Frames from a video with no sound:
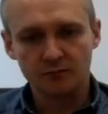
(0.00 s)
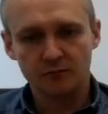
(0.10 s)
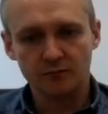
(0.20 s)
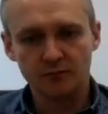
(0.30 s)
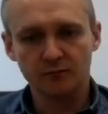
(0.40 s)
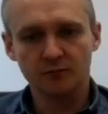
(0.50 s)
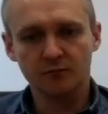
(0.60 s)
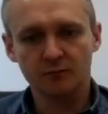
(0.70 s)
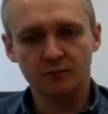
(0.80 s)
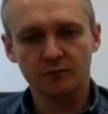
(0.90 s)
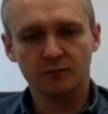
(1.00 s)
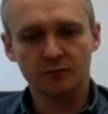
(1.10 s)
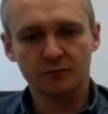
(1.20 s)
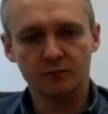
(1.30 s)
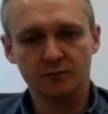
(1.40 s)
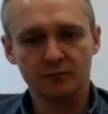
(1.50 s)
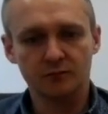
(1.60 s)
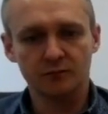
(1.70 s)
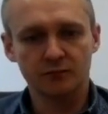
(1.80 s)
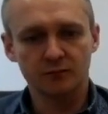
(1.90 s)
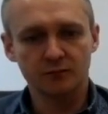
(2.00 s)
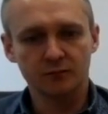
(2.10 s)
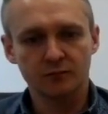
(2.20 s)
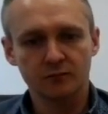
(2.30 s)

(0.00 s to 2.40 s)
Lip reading: This person isn't speaking.